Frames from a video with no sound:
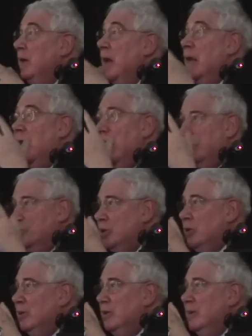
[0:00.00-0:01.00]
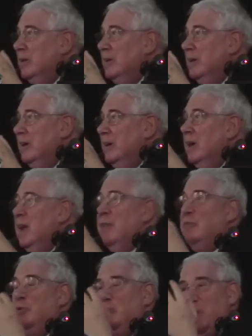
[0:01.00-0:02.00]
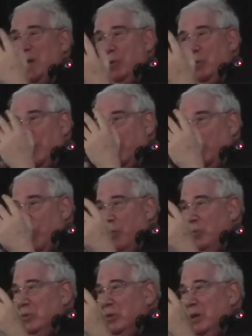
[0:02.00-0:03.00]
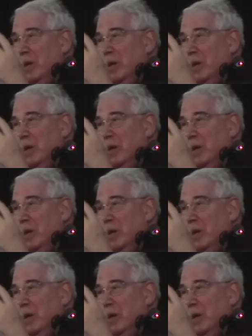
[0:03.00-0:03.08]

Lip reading: and logical. If you read what he wrote